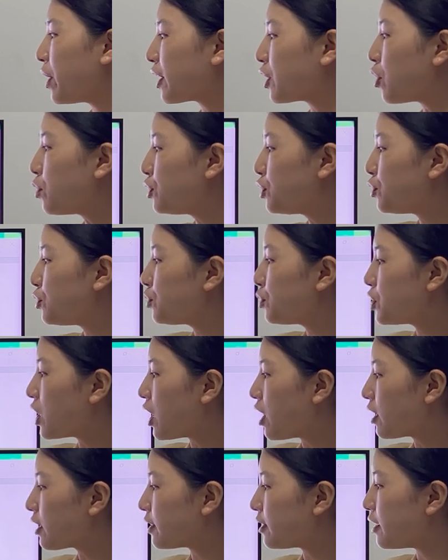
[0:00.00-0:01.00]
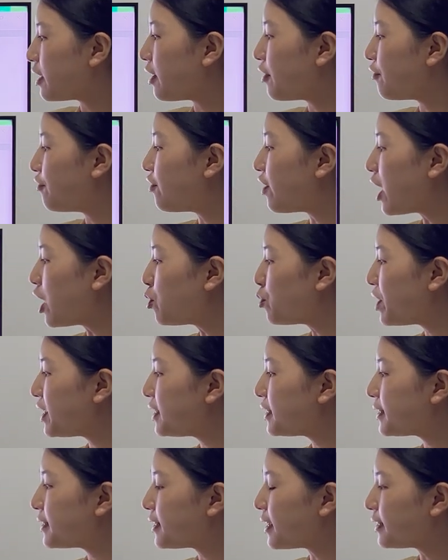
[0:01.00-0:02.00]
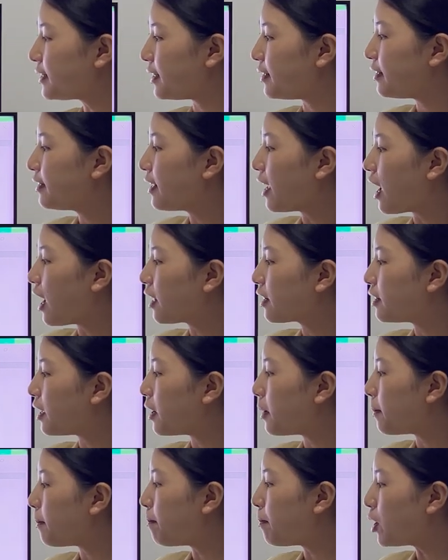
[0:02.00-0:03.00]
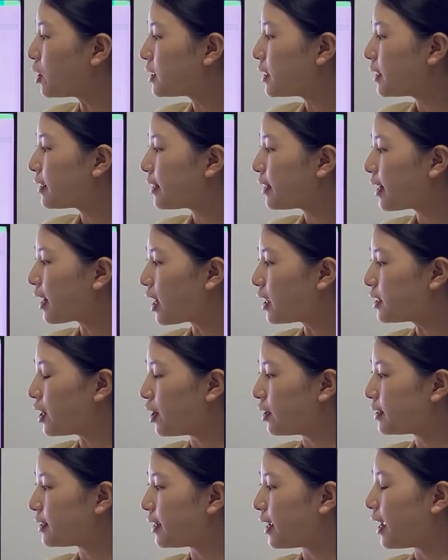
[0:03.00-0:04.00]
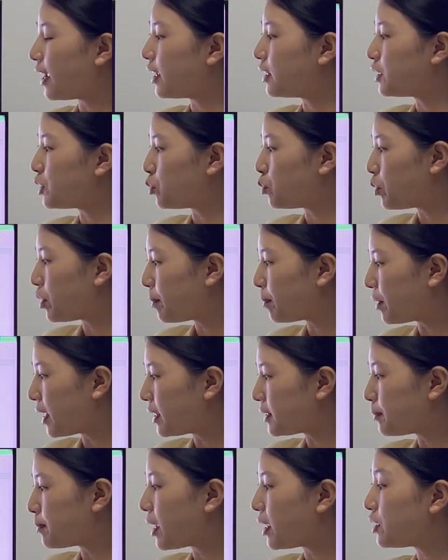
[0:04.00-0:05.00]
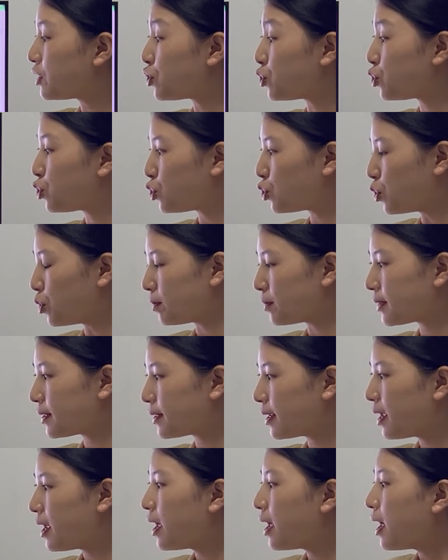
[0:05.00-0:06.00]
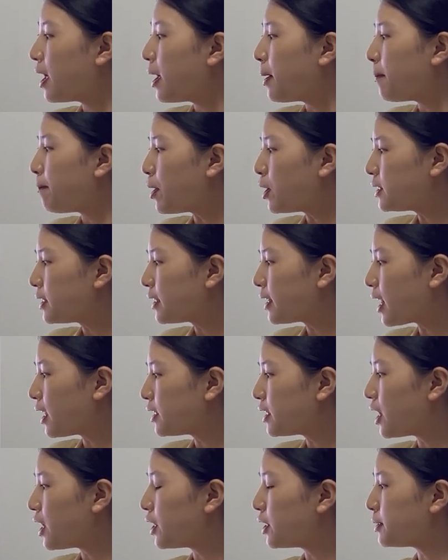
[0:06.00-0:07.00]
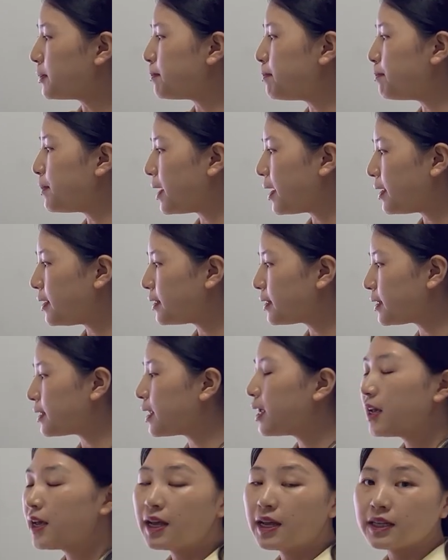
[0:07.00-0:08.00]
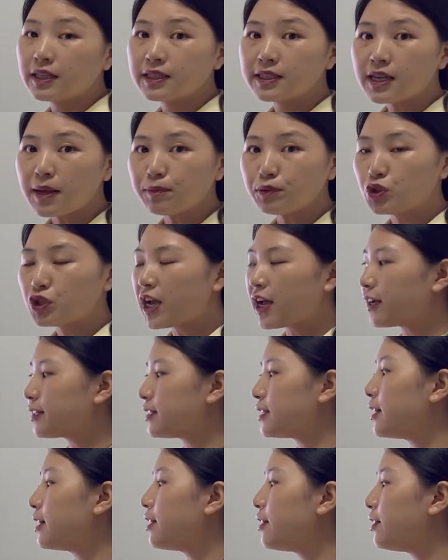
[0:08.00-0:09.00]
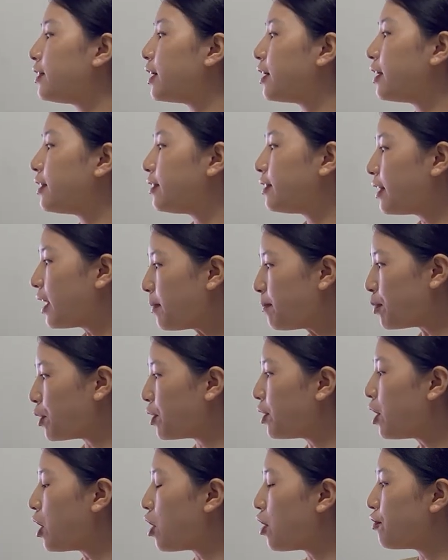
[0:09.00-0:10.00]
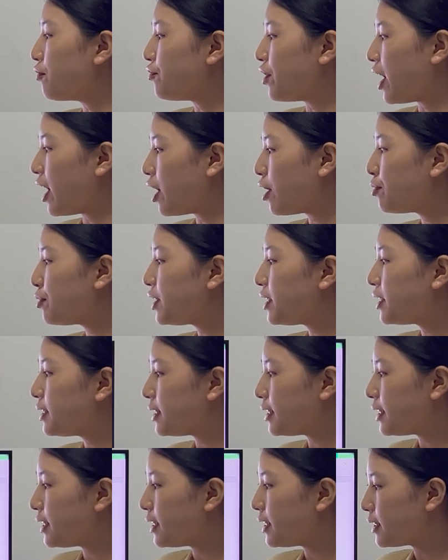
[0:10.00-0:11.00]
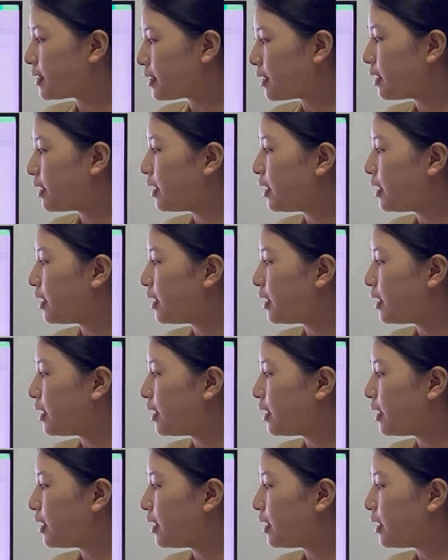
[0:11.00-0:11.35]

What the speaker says: are going to talk the variant setting on the bottom cutout and replacement zones. Bottom cutout means subtract the number of LEDs